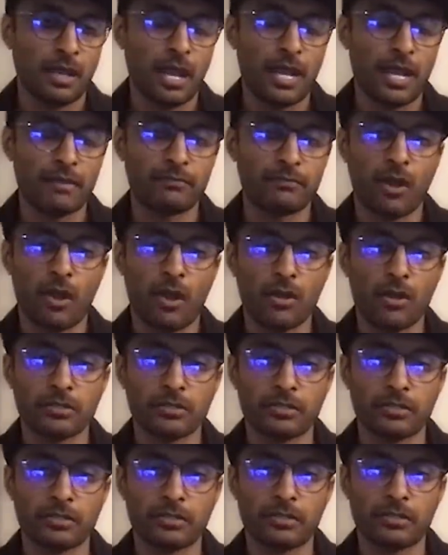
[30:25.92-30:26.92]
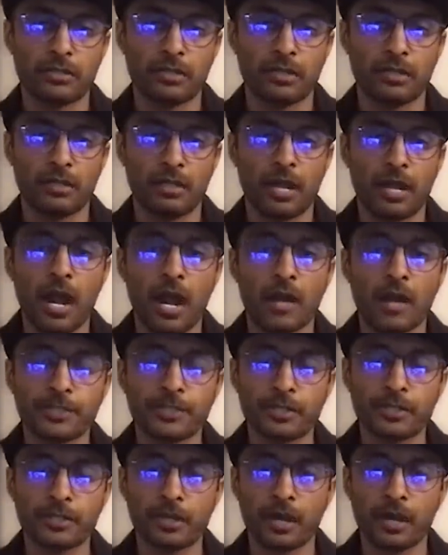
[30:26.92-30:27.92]
have launched uh,
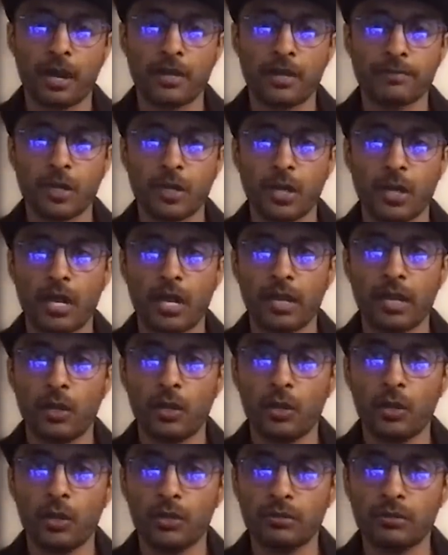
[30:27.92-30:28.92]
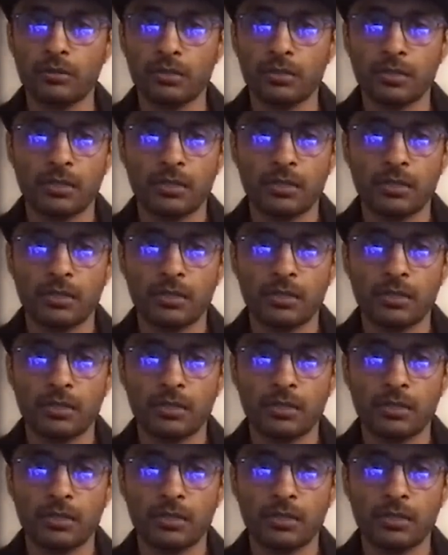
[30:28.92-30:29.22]
Upscribe.io,